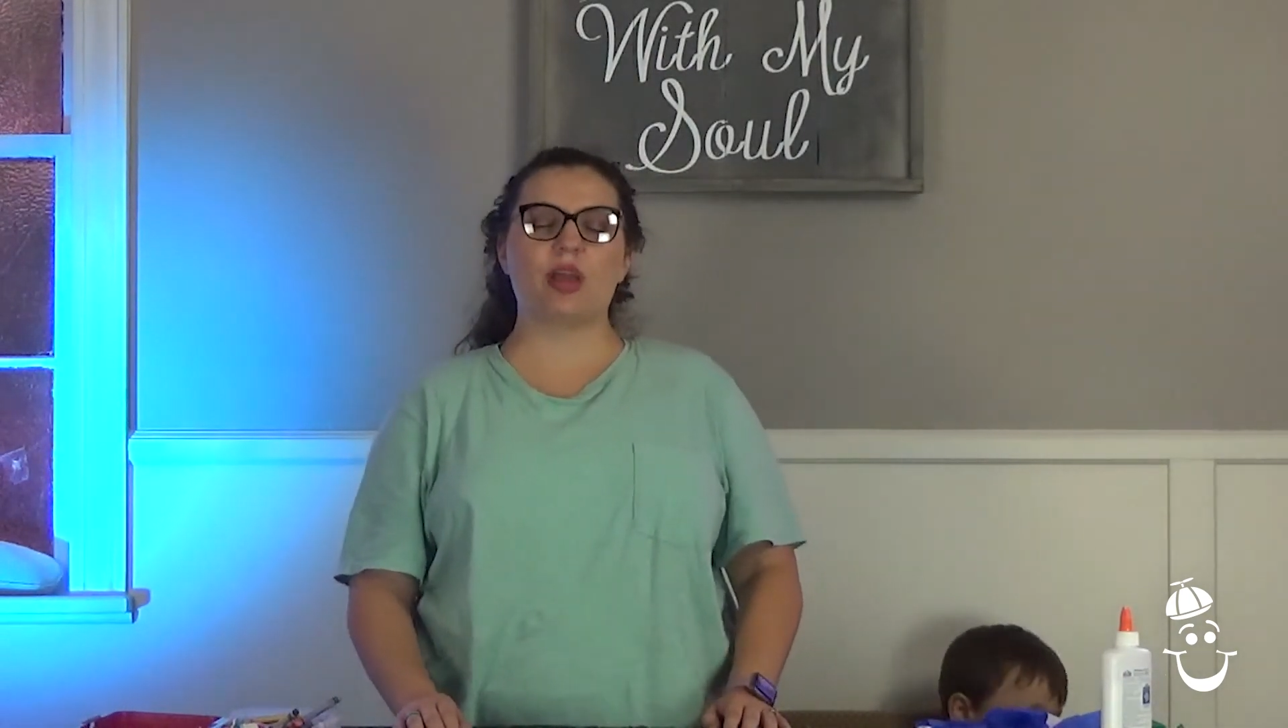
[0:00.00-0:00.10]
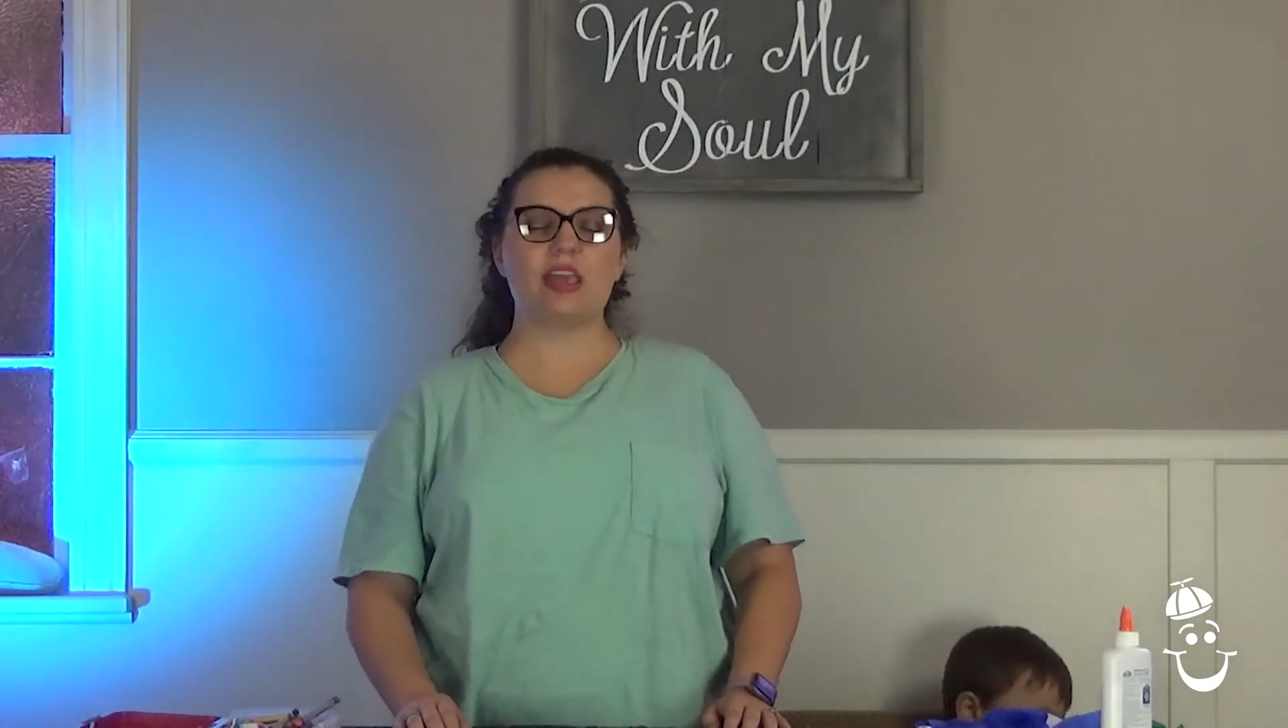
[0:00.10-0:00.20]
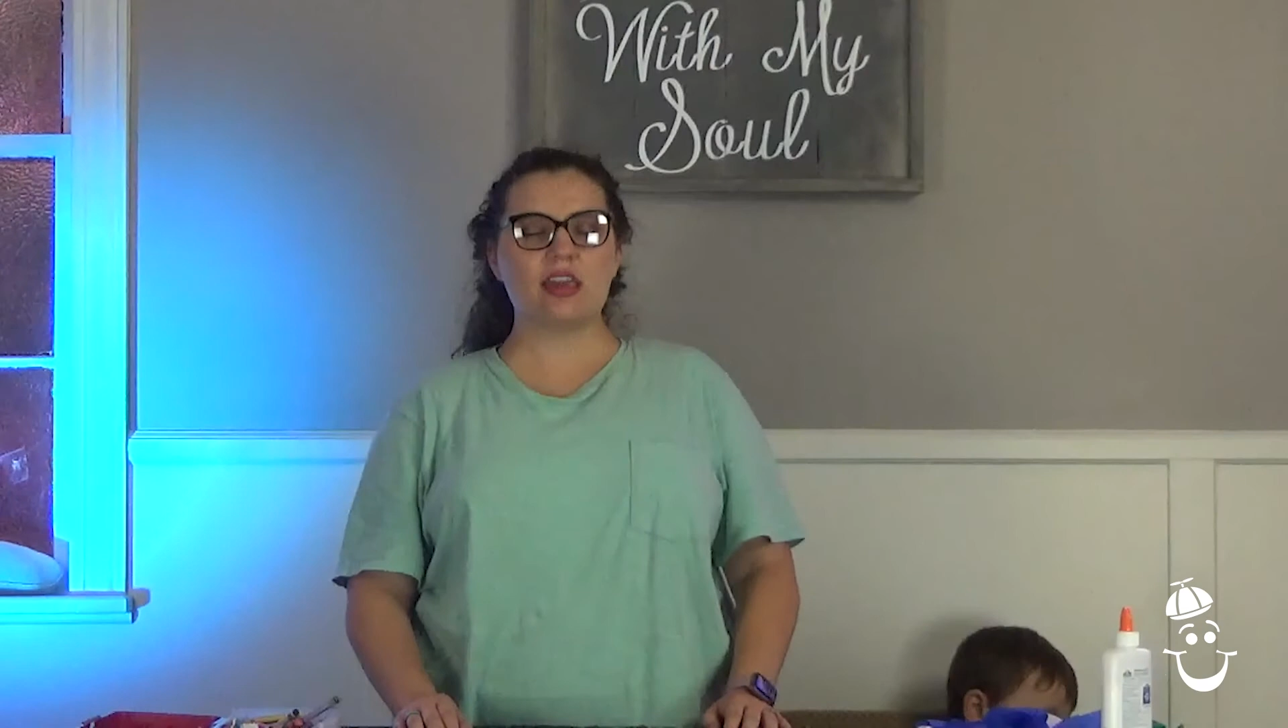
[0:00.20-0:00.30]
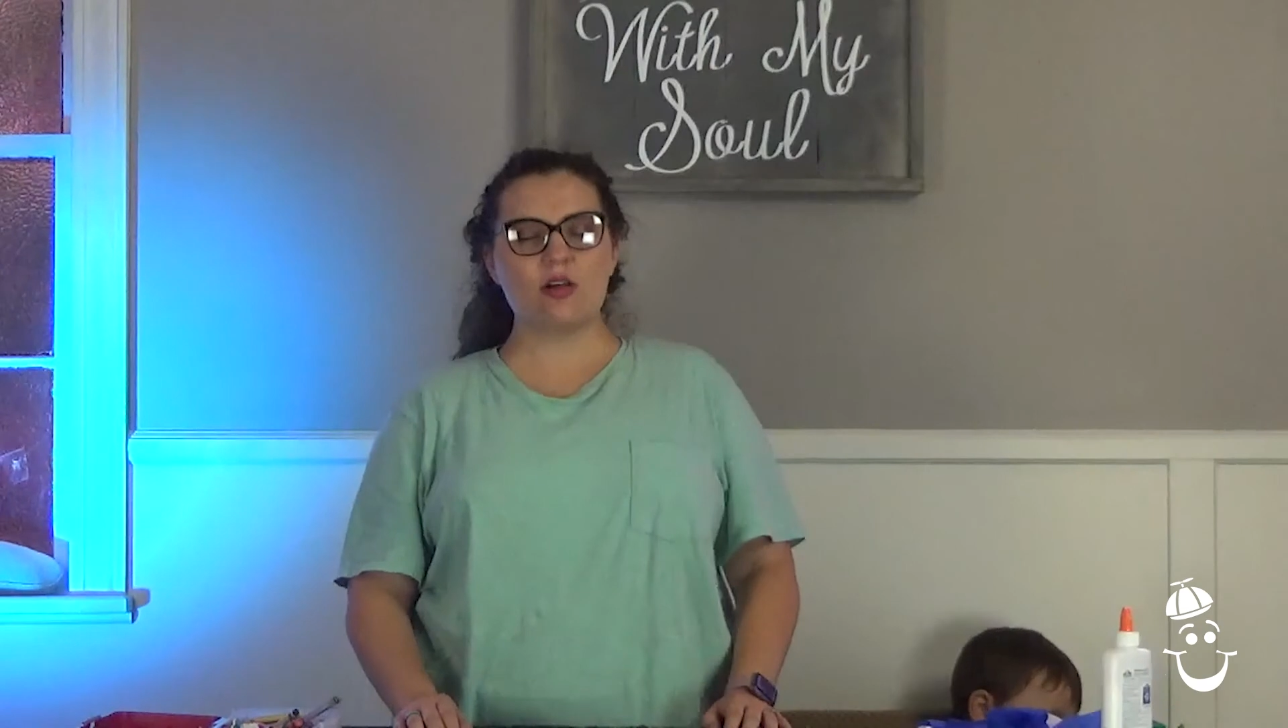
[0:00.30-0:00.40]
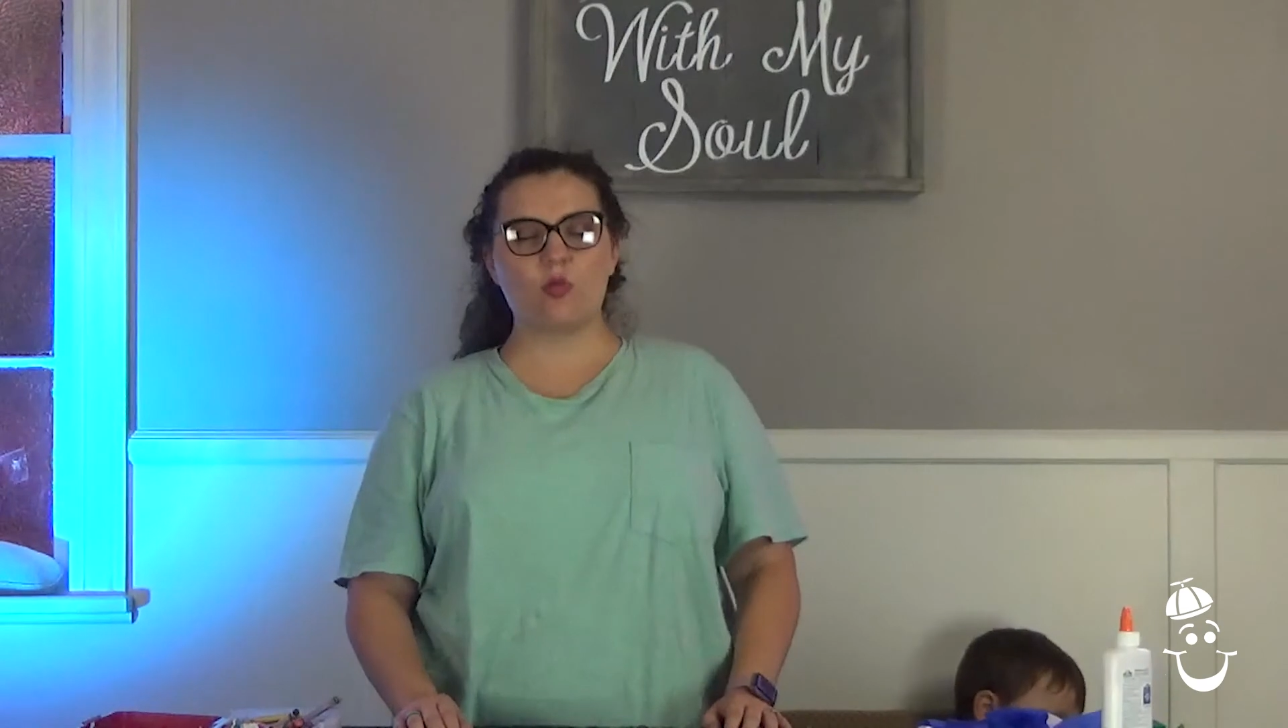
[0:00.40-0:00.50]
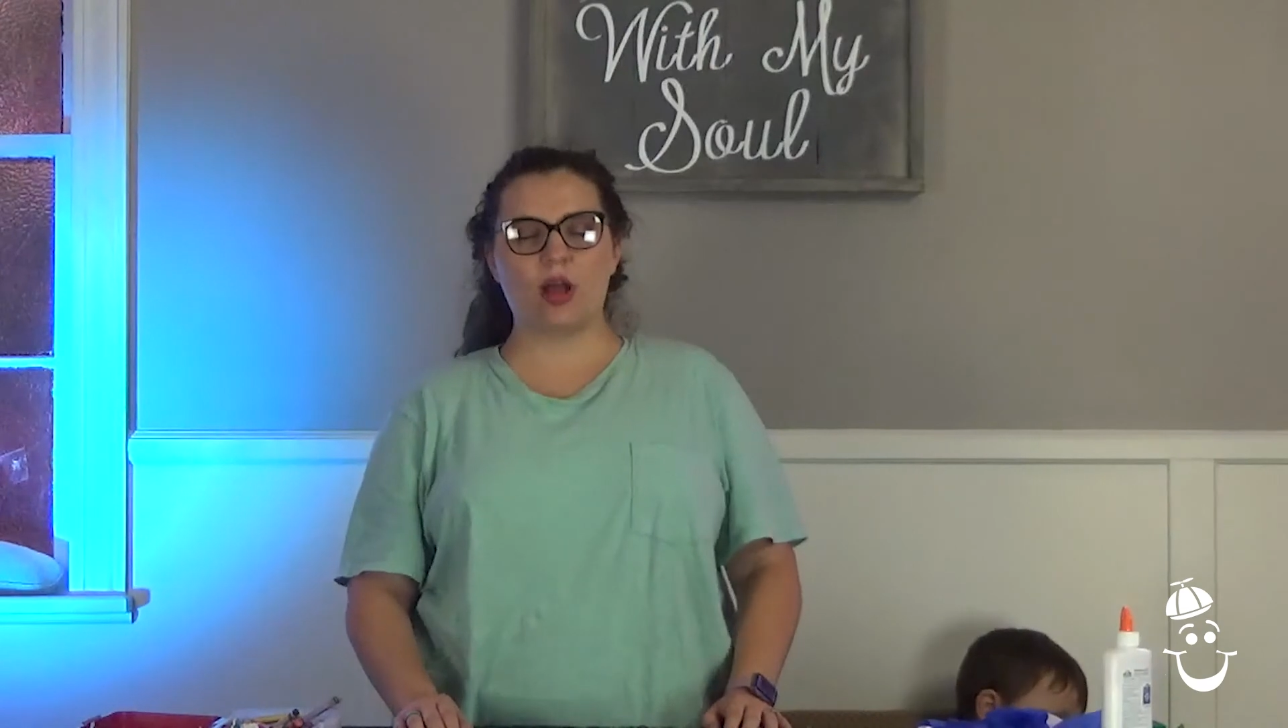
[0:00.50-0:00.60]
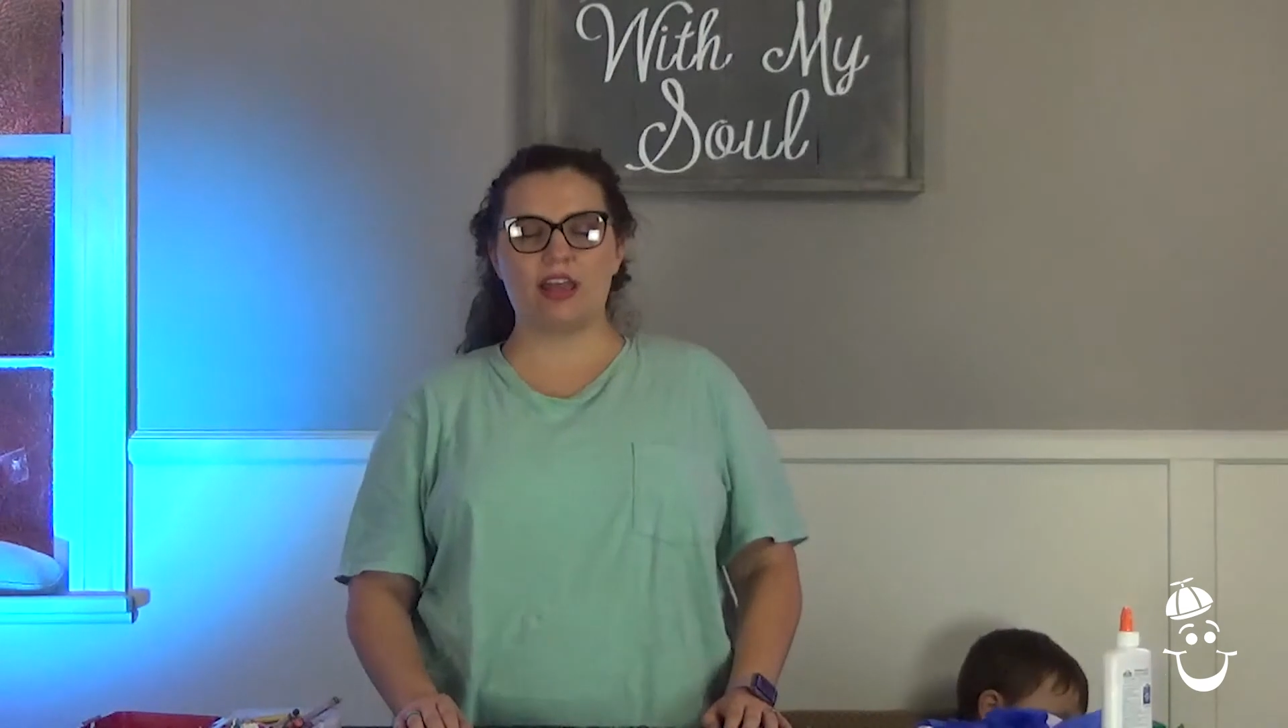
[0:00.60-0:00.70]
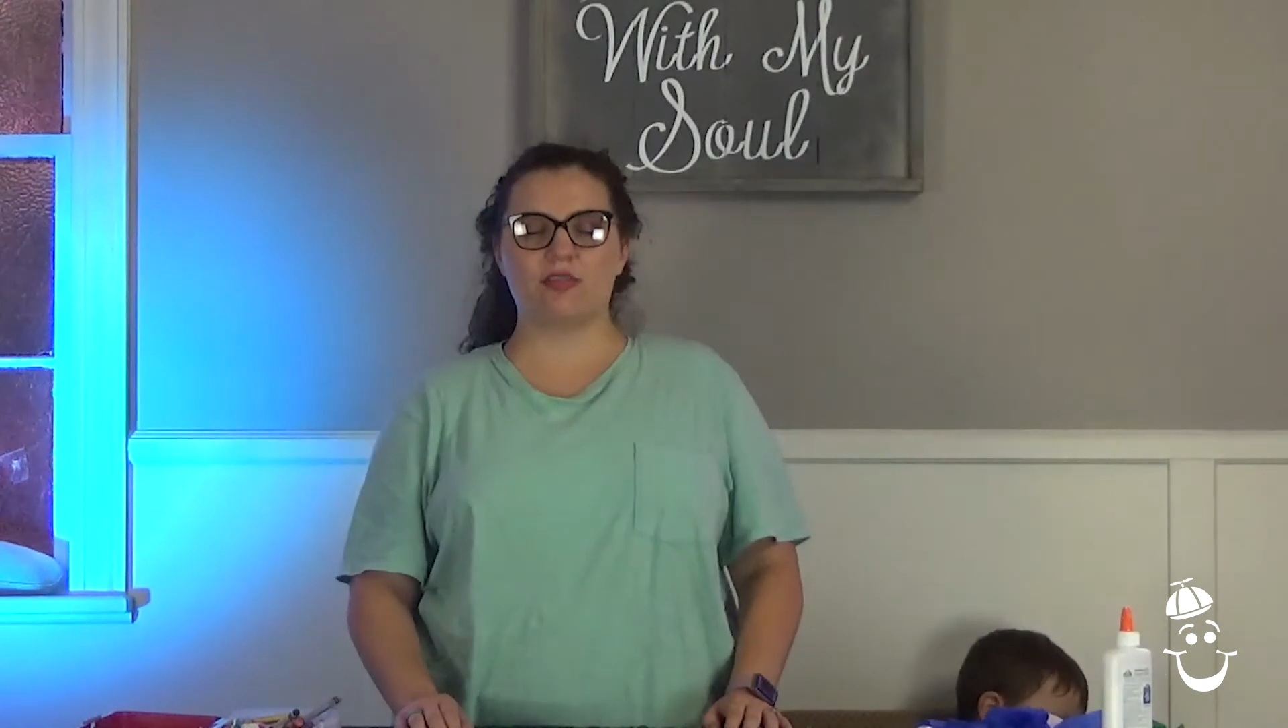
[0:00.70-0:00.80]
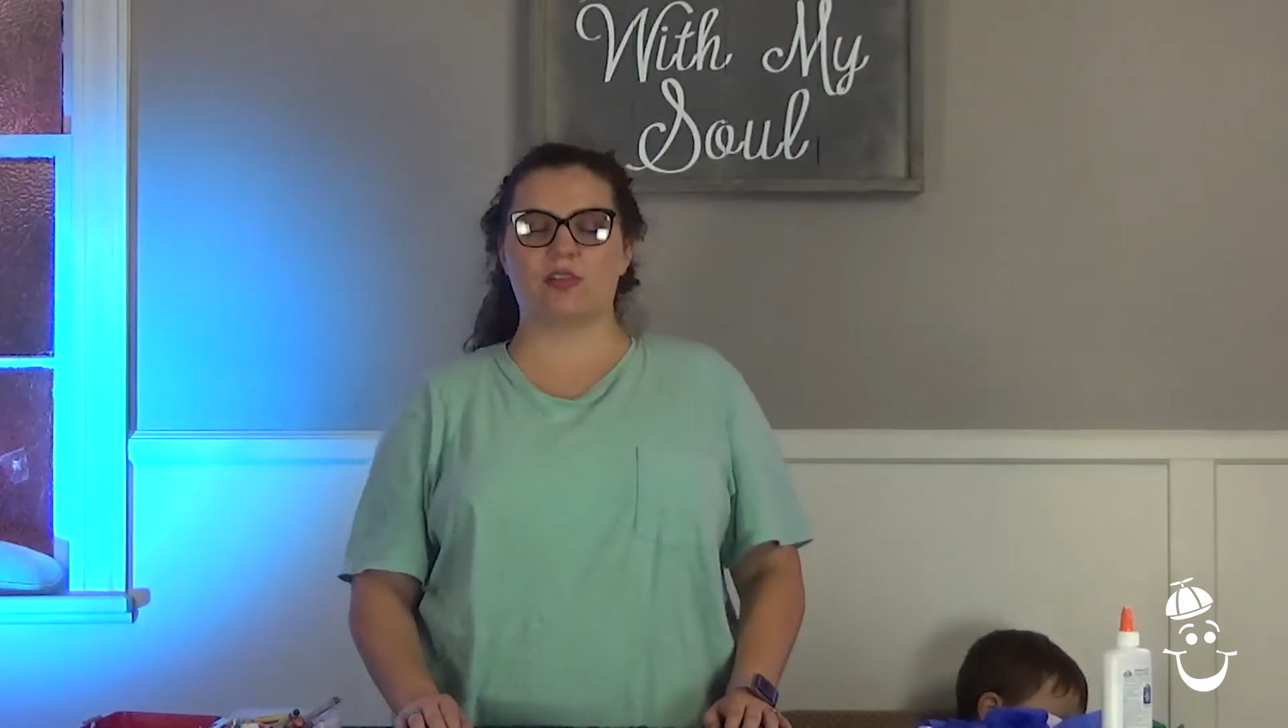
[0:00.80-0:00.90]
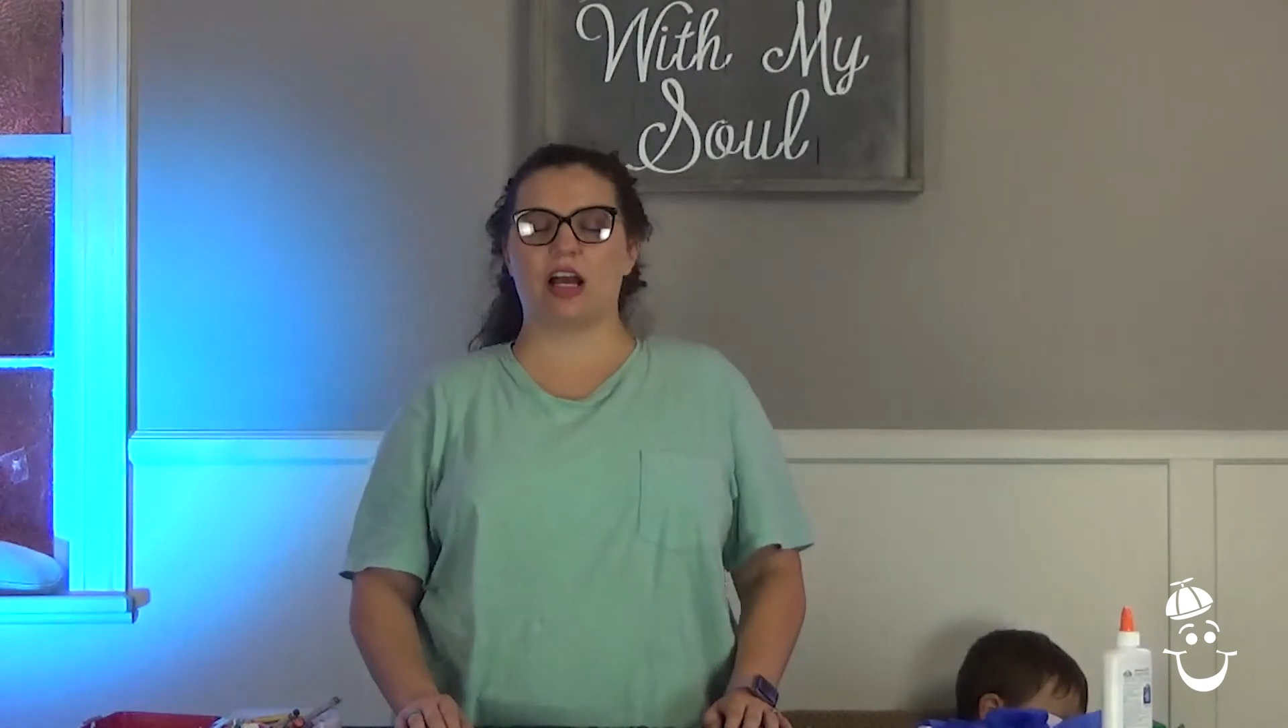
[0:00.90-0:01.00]
making a
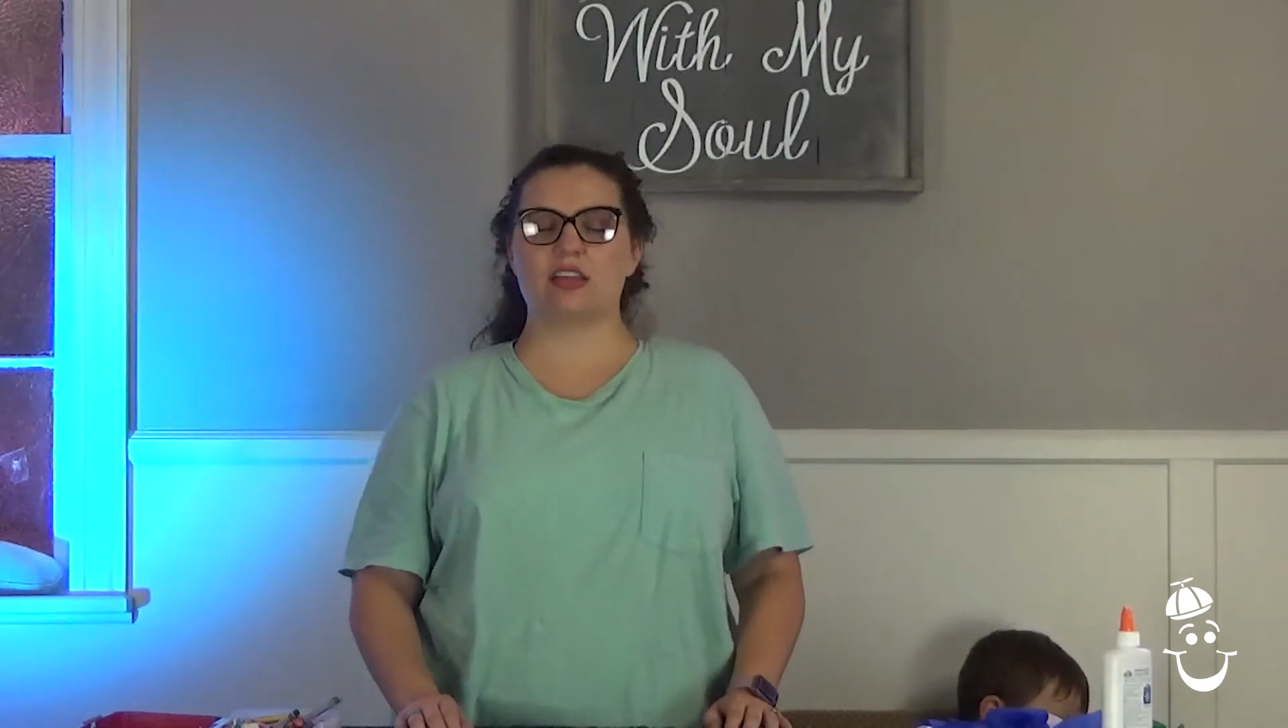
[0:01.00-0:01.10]
way for